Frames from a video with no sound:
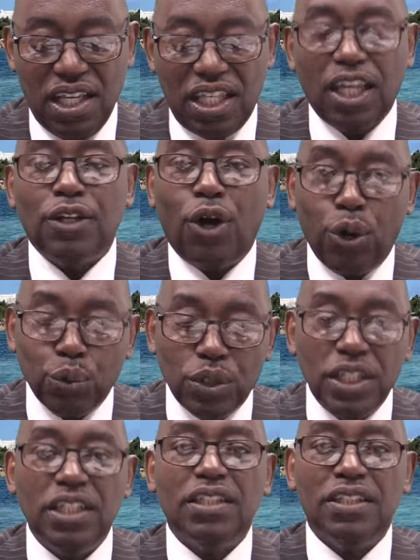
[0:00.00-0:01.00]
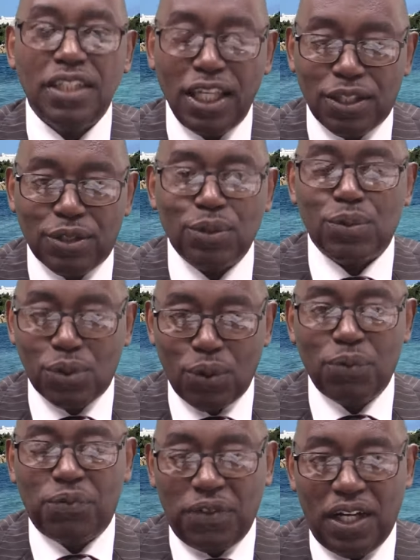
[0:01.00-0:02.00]
can only take you
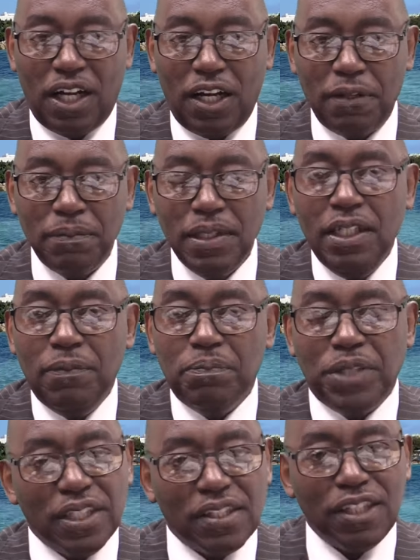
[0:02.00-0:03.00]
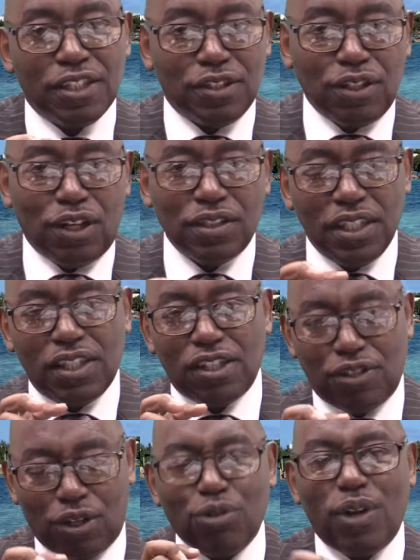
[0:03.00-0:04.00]
so far. This is
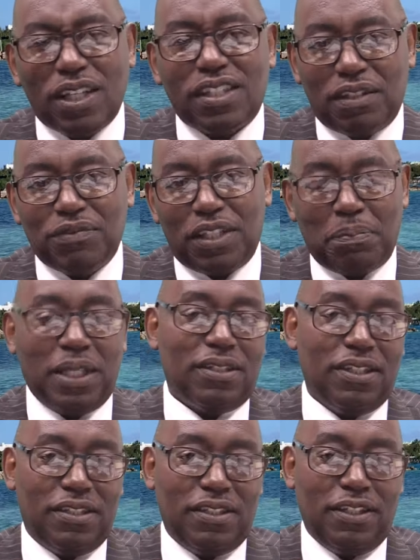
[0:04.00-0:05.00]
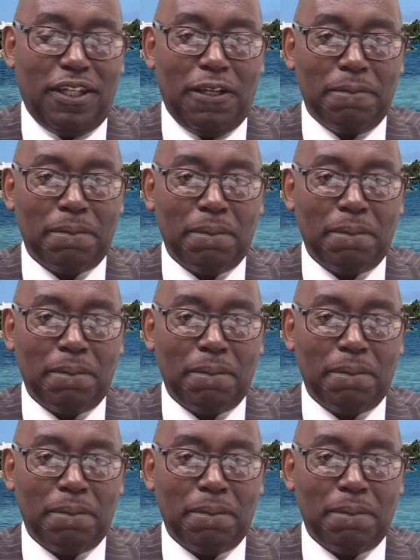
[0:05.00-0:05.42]
the crux of this message today.